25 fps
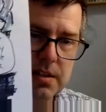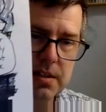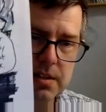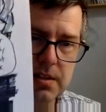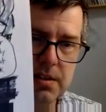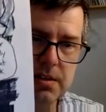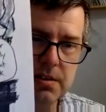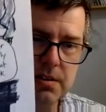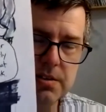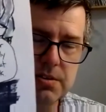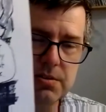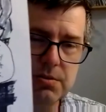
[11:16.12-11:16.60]
the
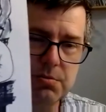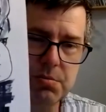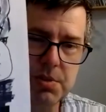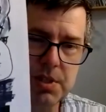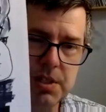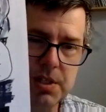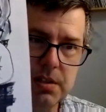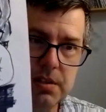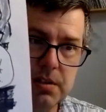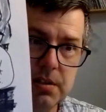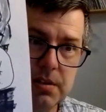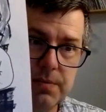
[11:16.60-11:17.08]
cartoon
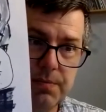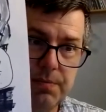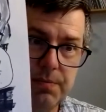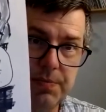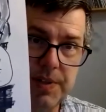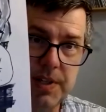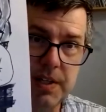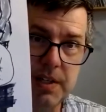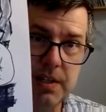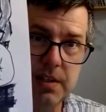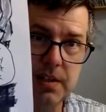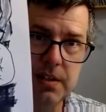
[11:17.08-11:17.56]
bear.
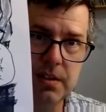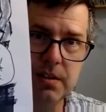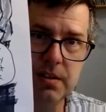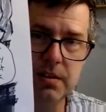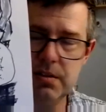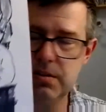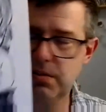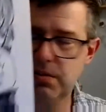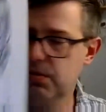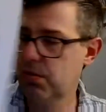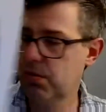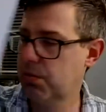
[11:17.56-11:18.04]

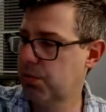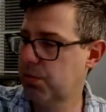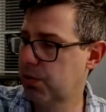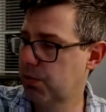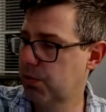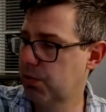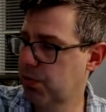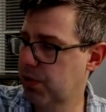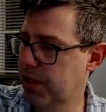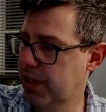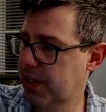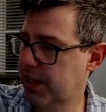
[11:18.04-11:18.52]
And we're
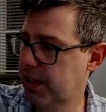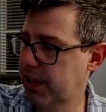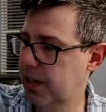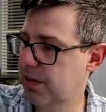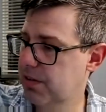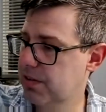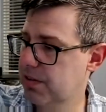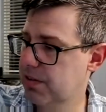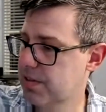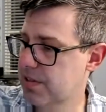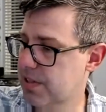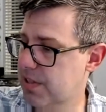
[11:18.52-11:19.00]
working
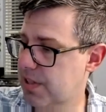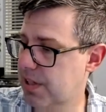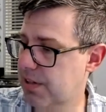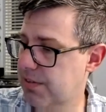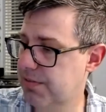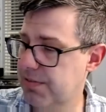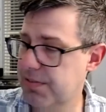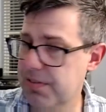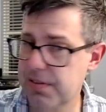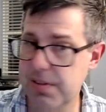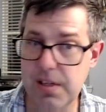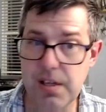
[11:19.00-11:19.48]
out
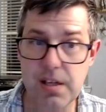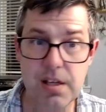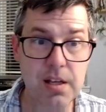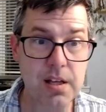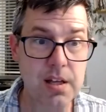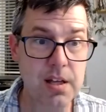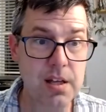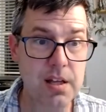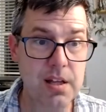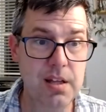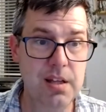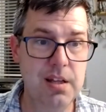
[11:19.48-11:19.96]
stuff
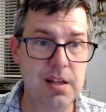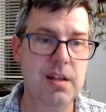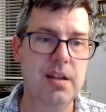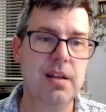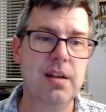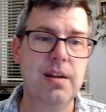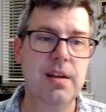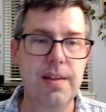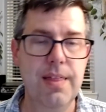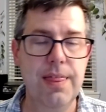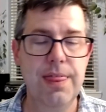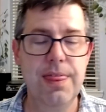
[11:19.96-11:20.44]

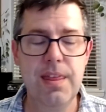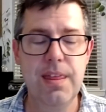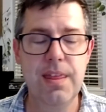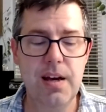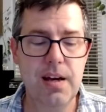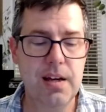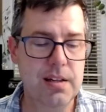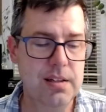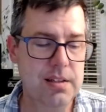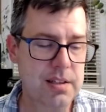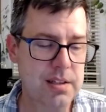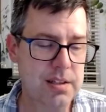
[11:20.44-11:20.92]

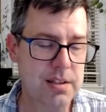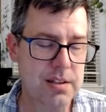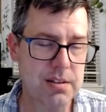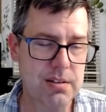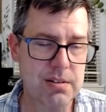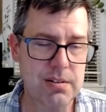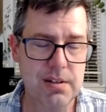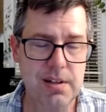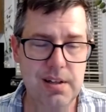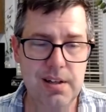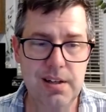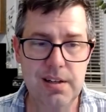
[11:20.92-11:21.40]
that
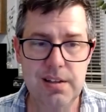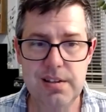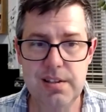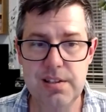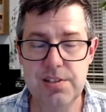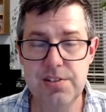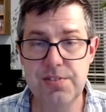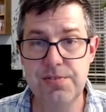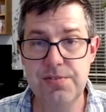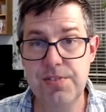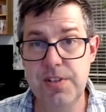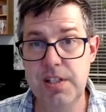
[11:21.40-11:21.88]
either I think
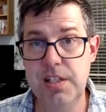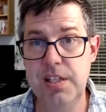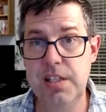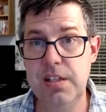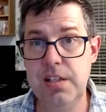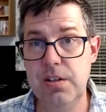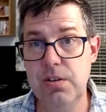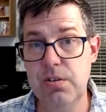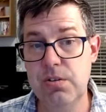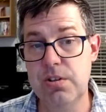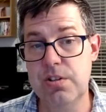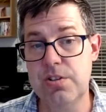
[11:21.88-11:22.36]
is
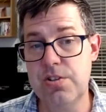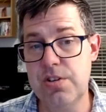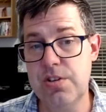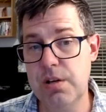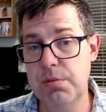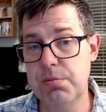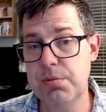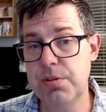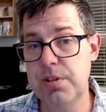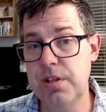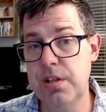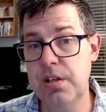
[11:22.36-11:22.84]
funny or
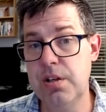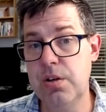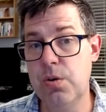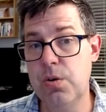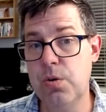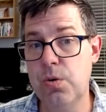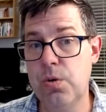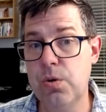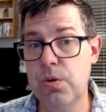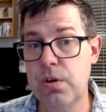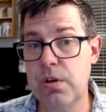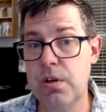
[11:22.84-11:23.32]
troubling
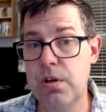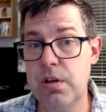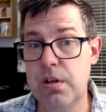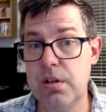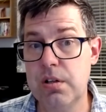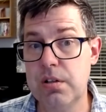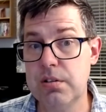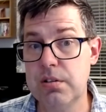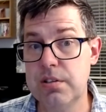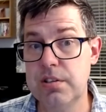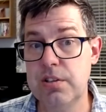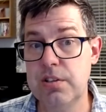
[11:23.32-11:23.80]

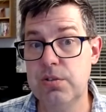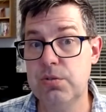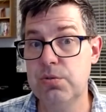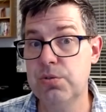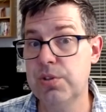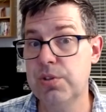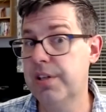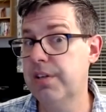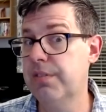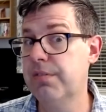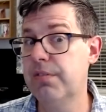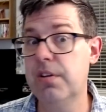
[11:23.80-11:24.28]
or,
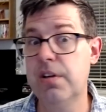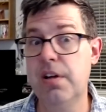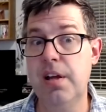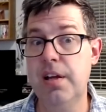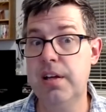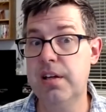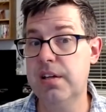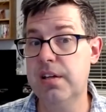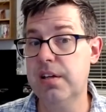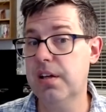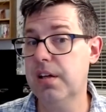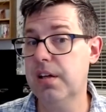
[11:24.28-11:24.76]
whatever.
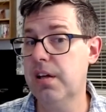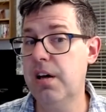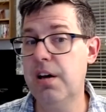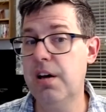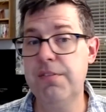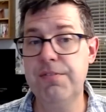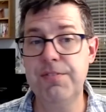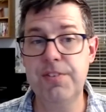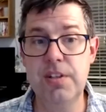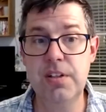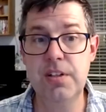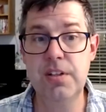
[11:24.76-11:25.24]

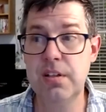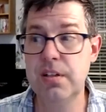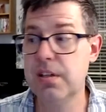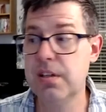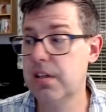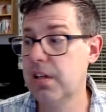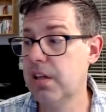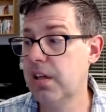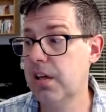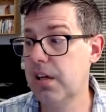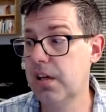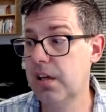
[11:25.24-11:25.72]

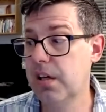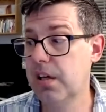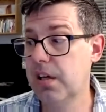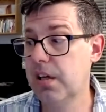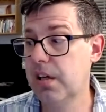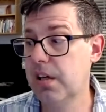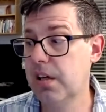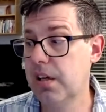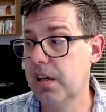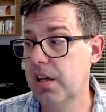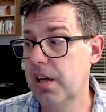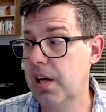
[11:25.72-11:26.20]

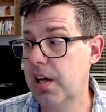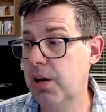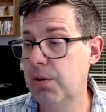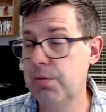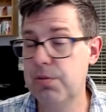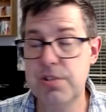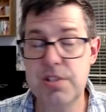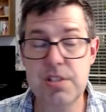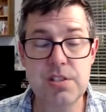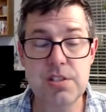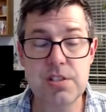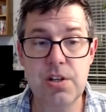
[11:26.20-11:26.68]
I
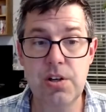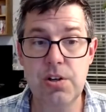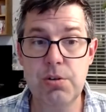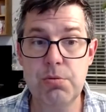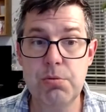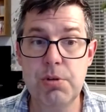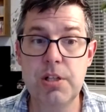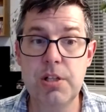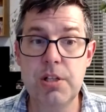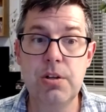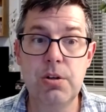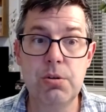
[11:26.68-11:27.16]
will just go to
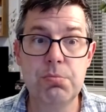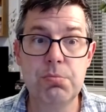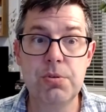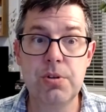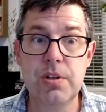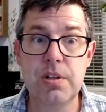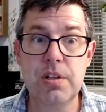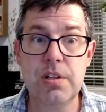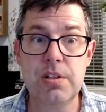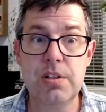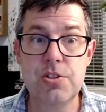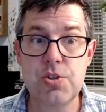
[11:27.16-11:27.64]
my
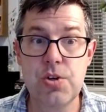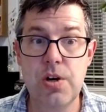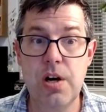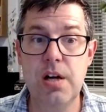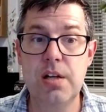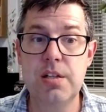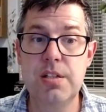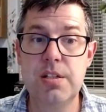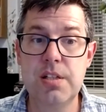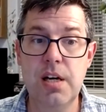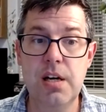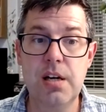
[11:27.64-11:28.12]
notebook and draw
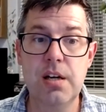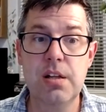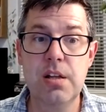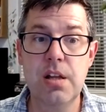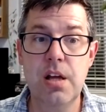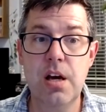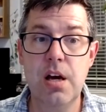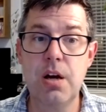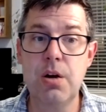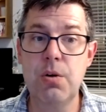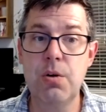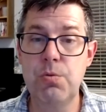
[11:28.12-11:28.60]
a
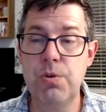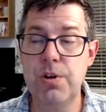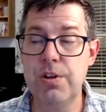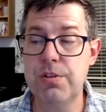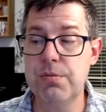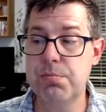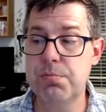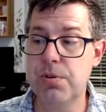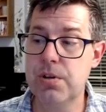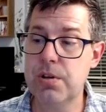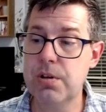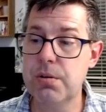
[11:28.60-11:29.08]
dialogue
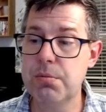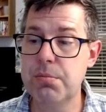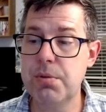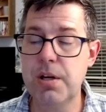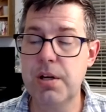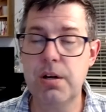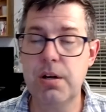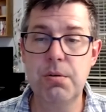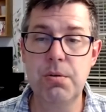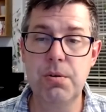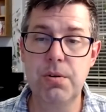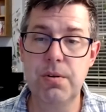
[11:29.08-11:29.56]
with Booger
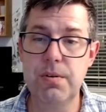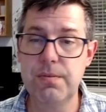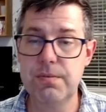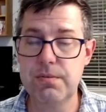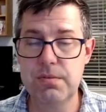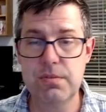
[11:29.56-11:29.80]
Bear